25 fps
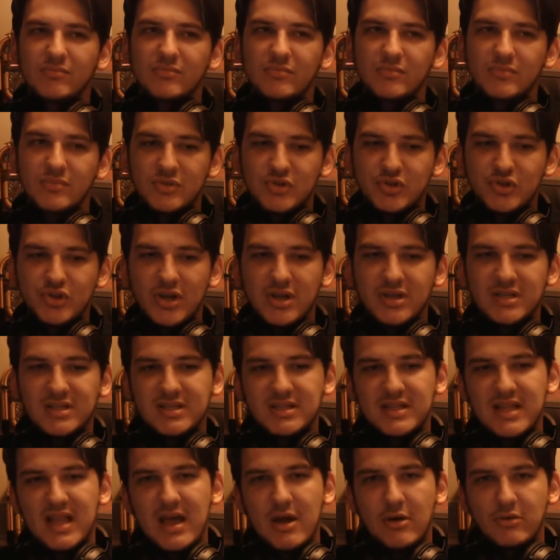just
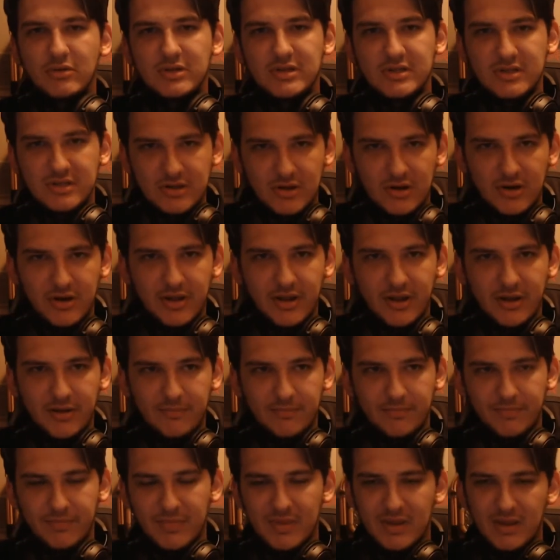now starting.
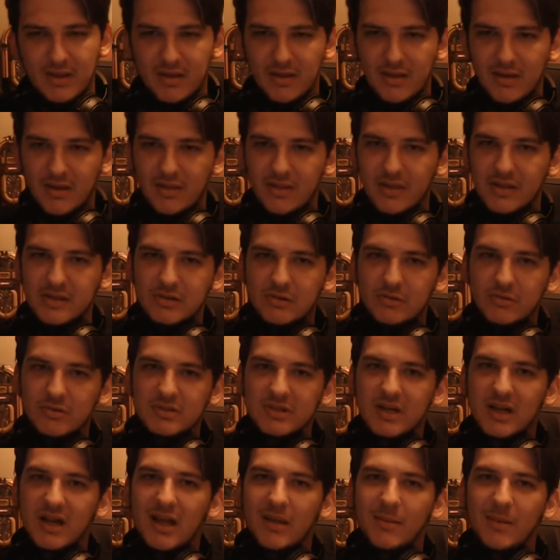This whole
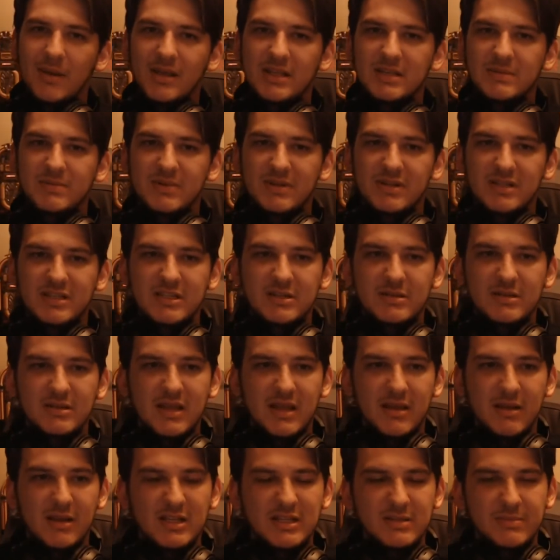time has been
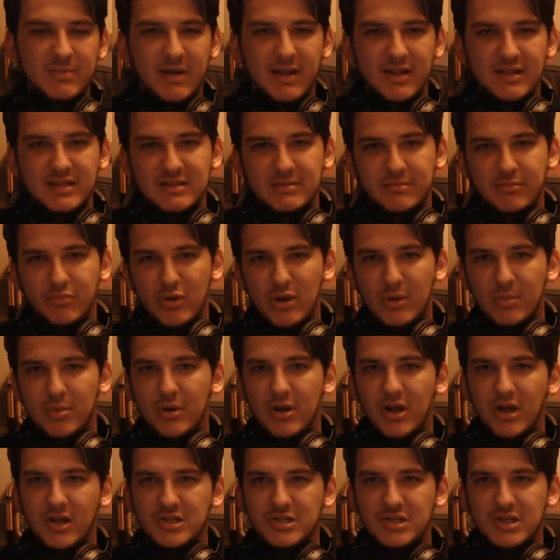spent in
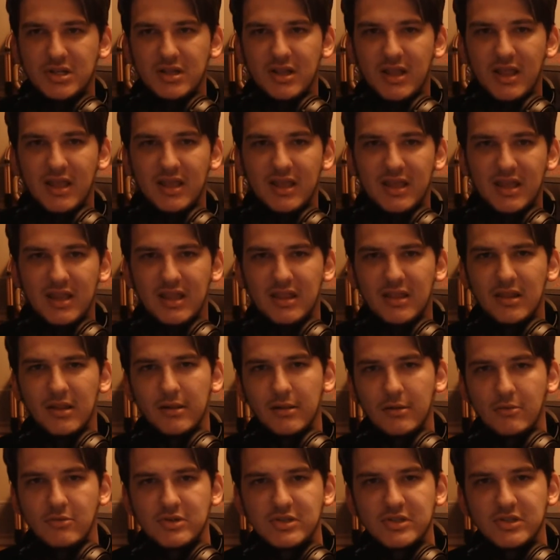pre-production, like getting the
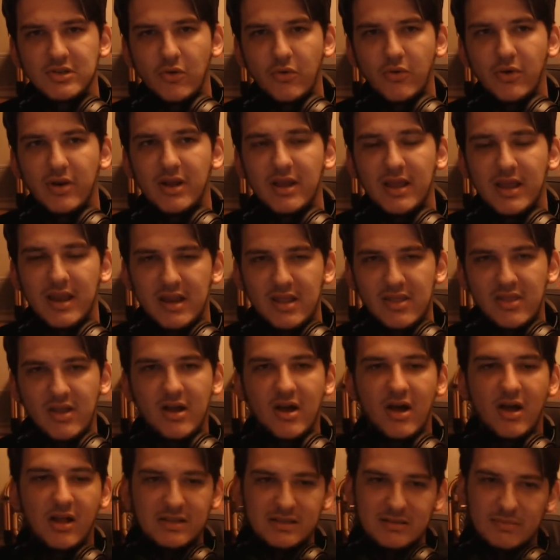loose story, getting the
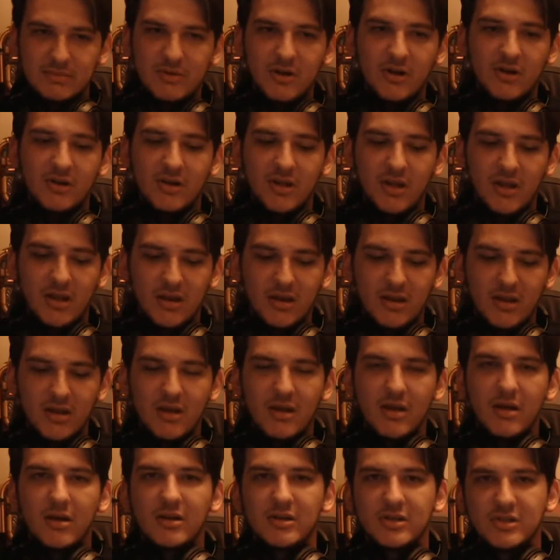concept art done,
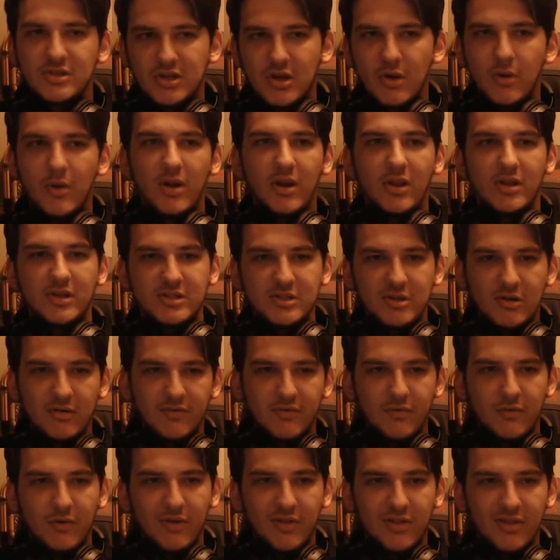so on and so
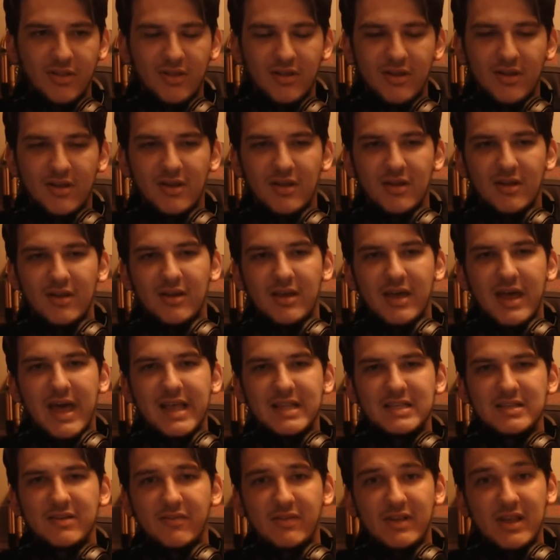forth.
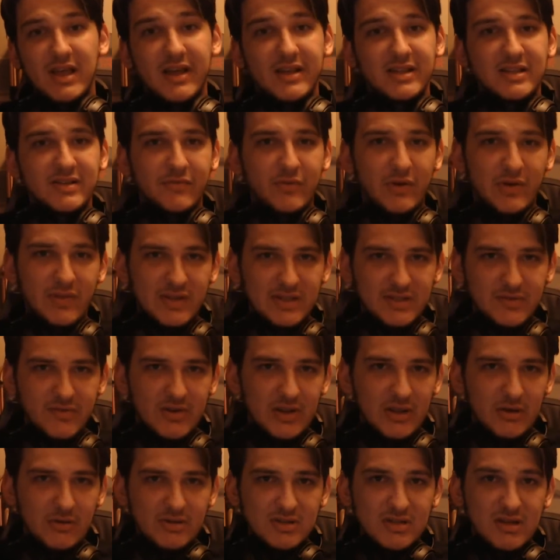As of when this
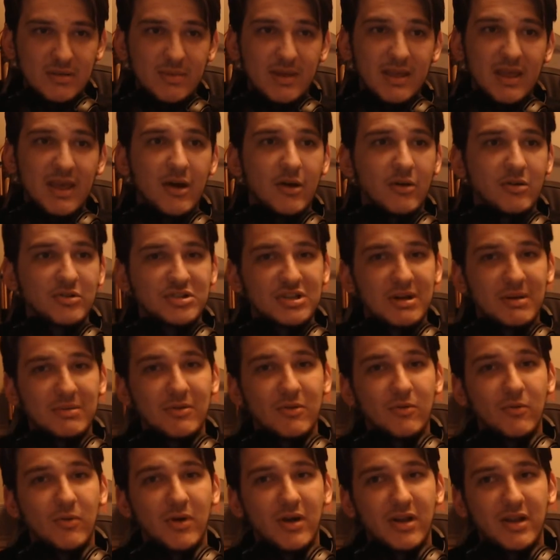video is coming out,
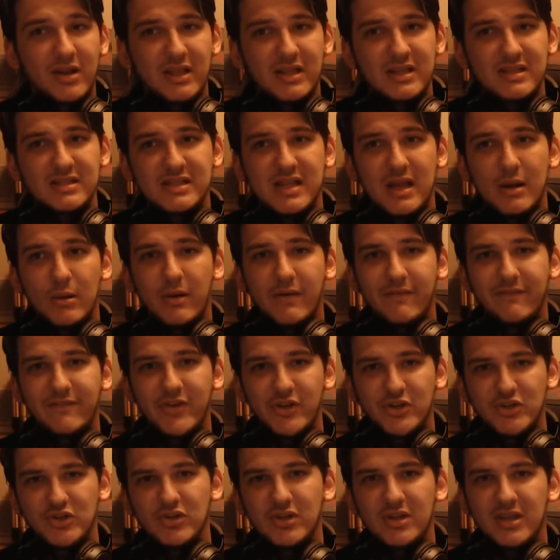Chapter 1 is now
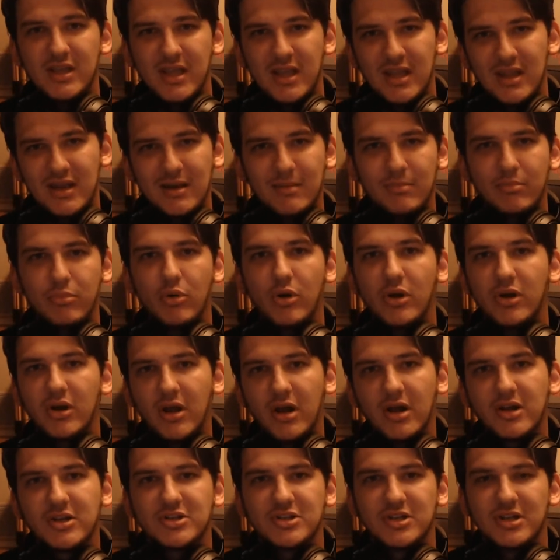officially in
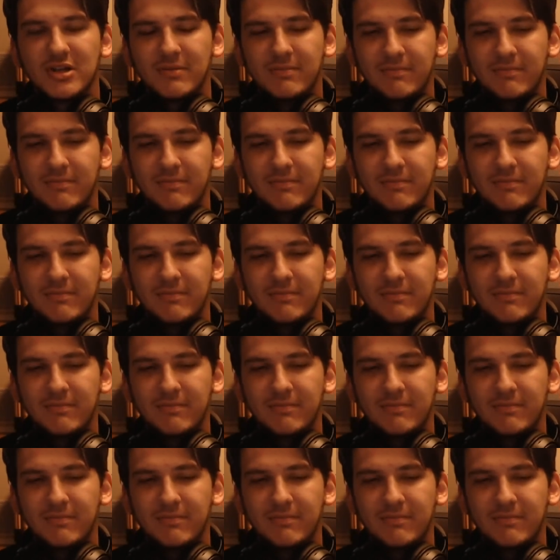production.